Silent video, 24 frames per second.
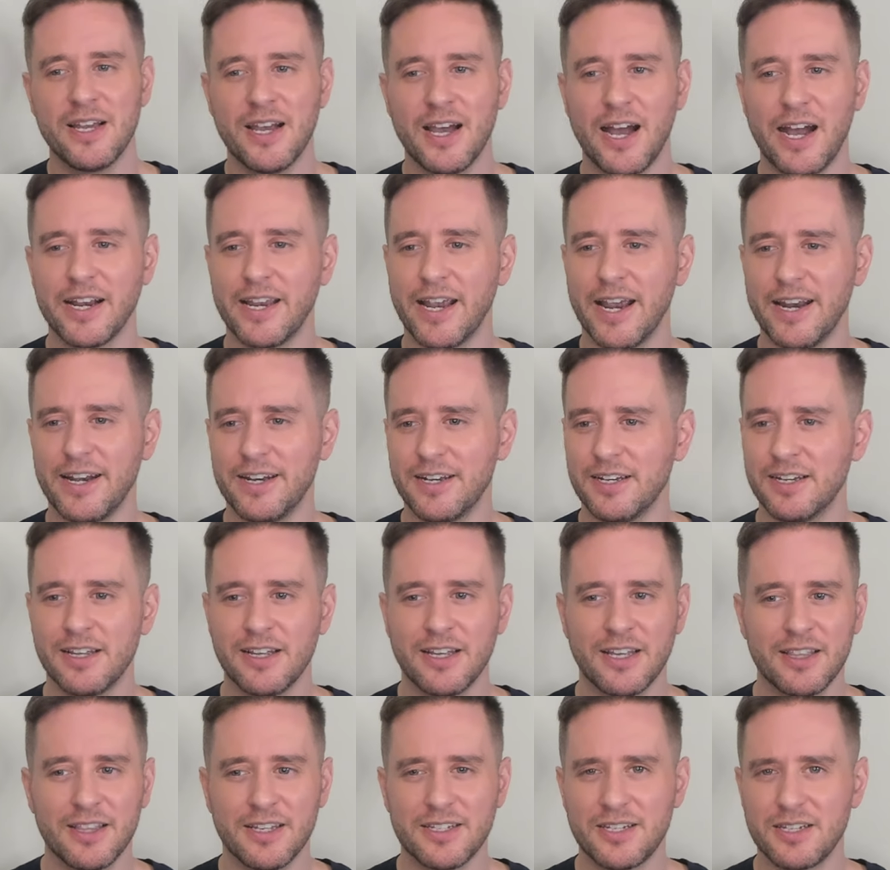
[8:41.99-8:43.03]
Again,
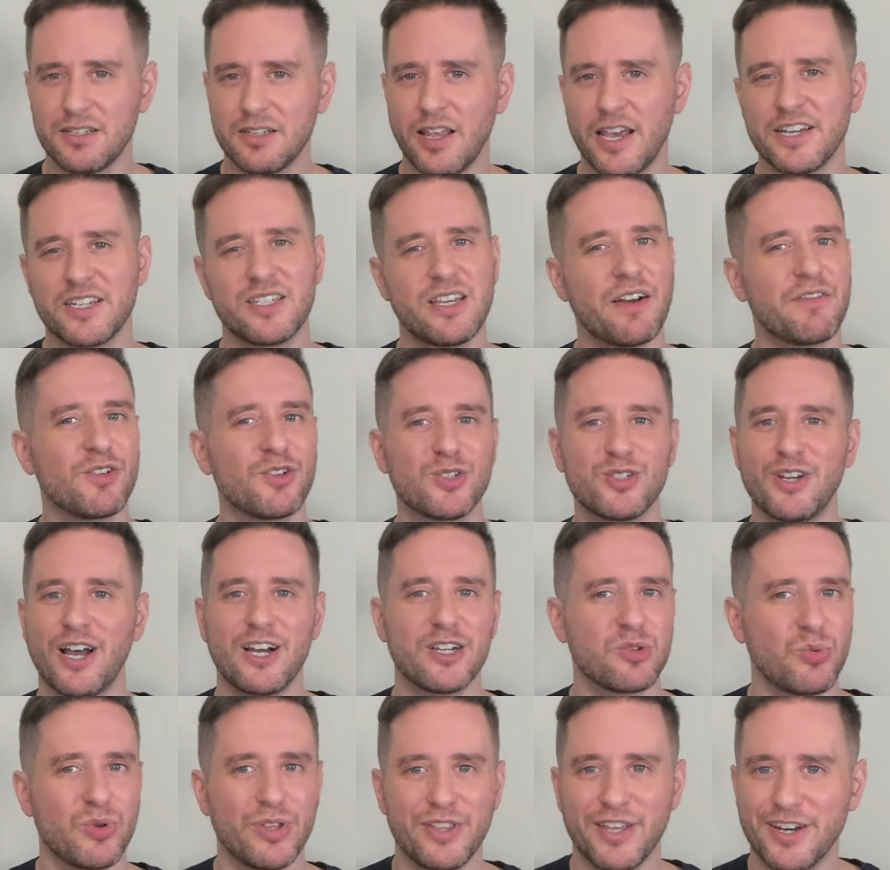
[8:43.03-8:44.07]
this is like several
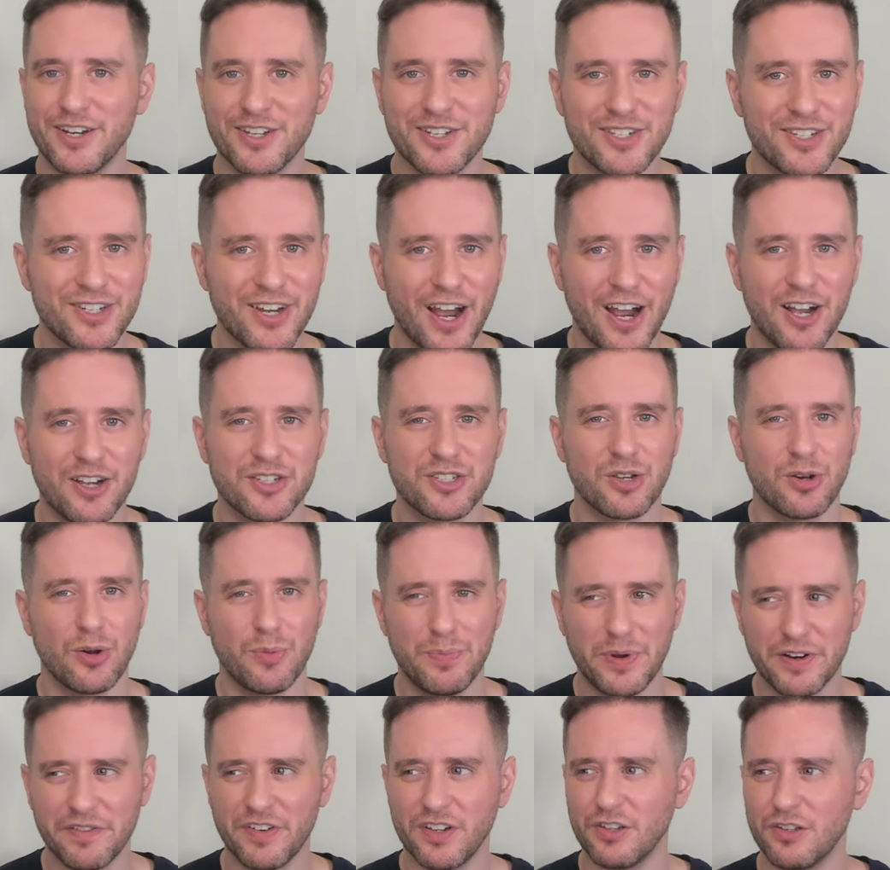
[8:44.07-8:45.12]
styles within a style, so a
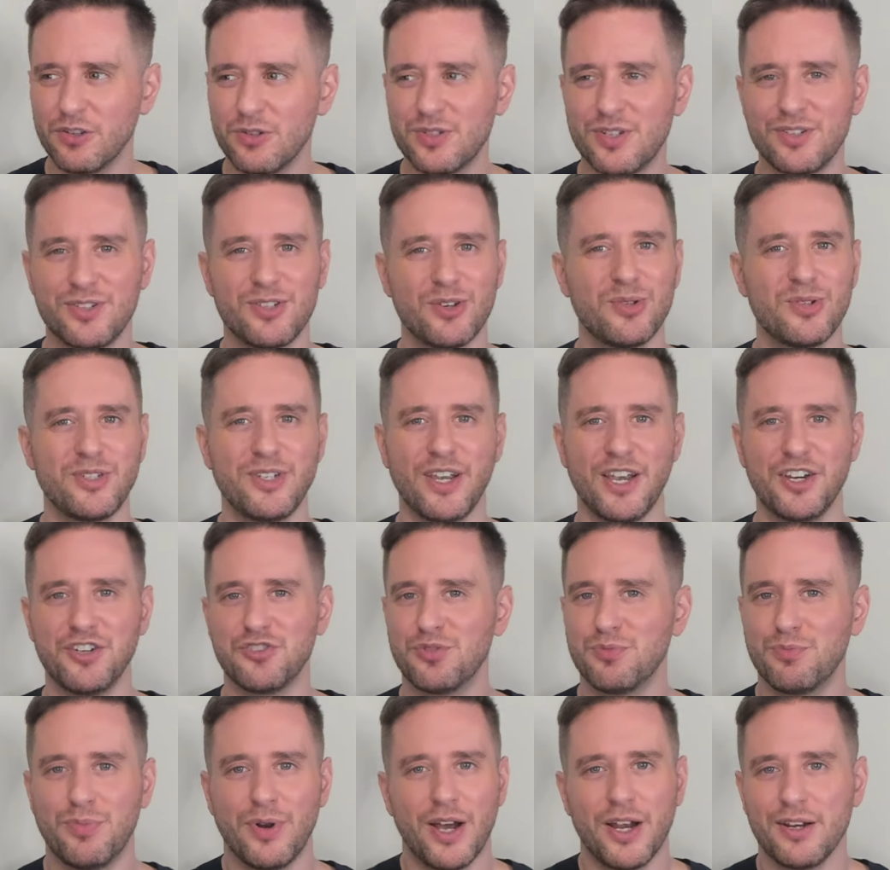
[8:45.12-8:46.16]
bit of a loose
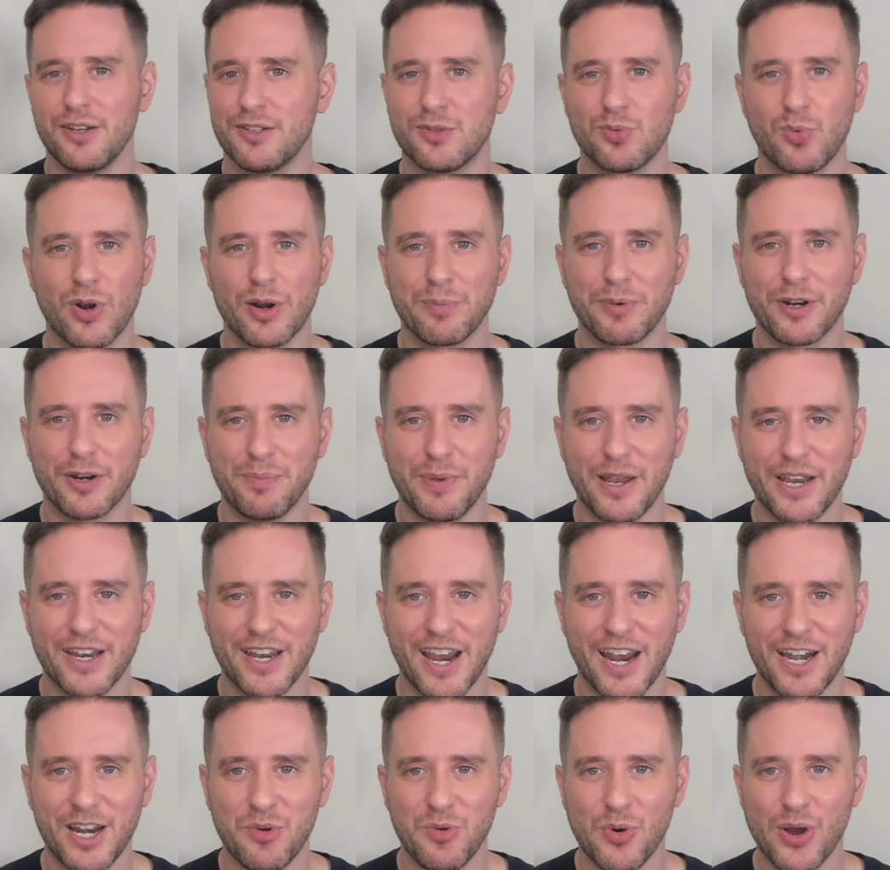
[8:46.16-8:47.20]
association, but it's one I'm going to make
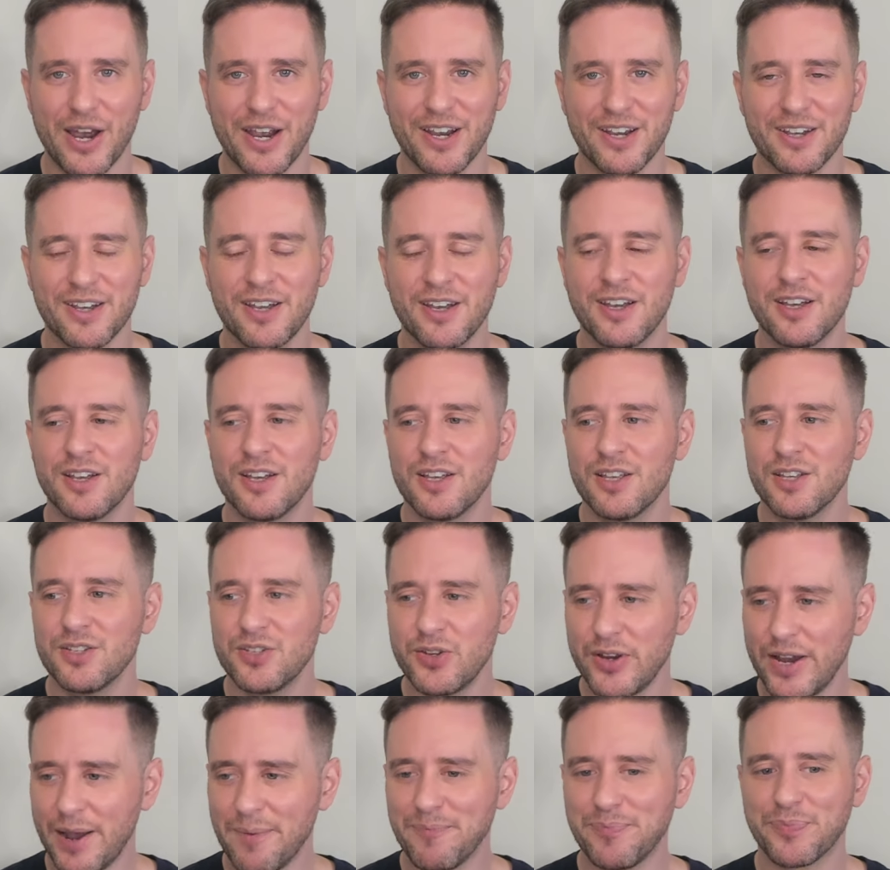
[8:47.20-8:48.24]
anyway. So
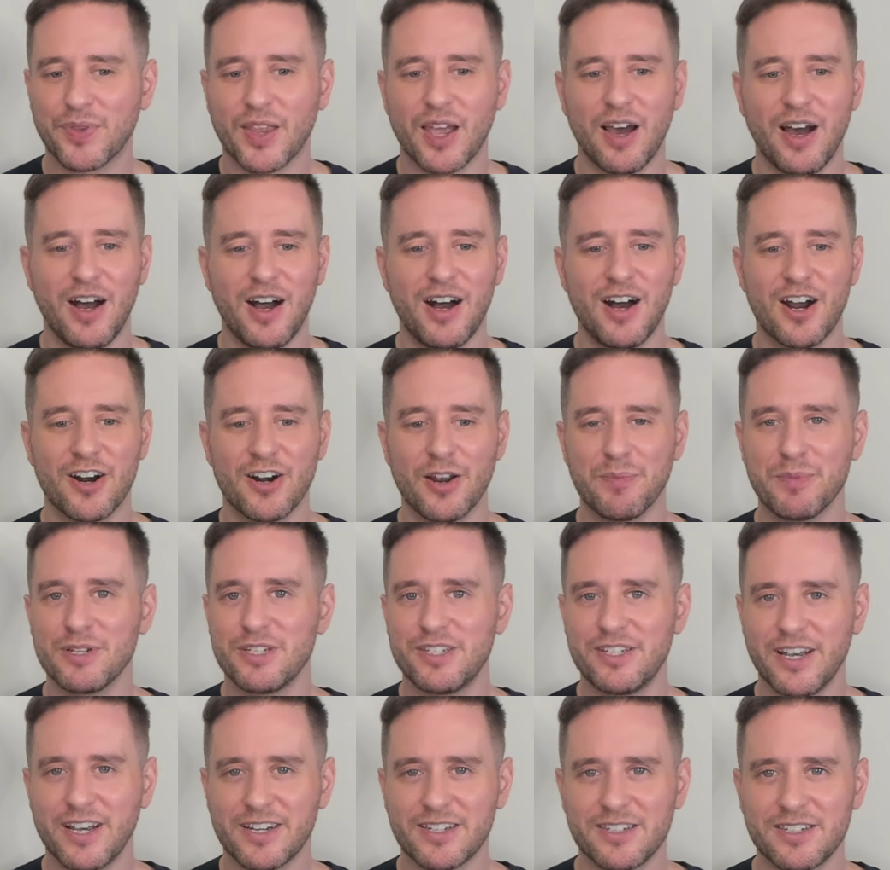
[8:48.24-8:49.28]
yeah, our number
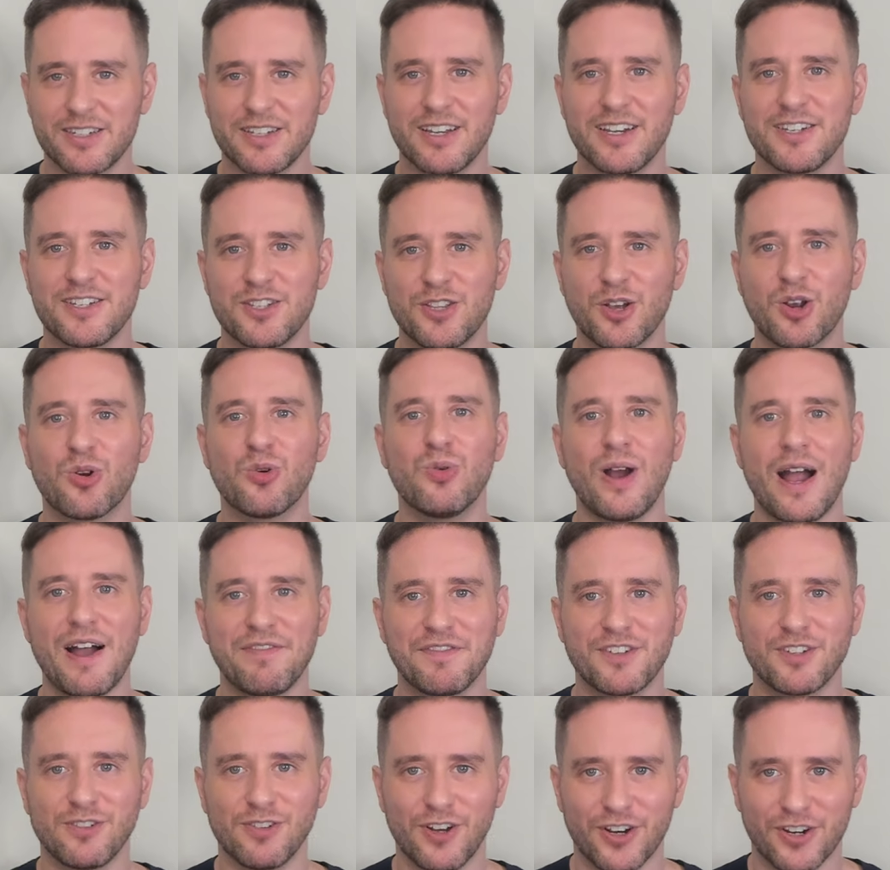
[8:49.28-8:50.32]
6 is the
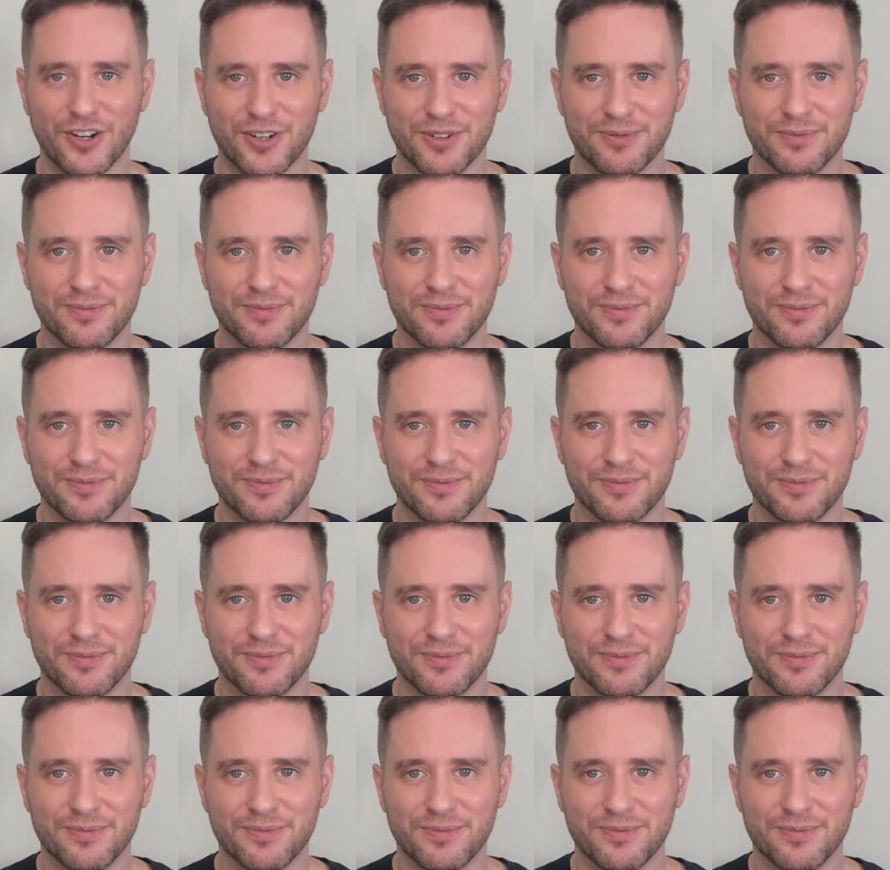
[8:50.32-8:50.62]
craft look.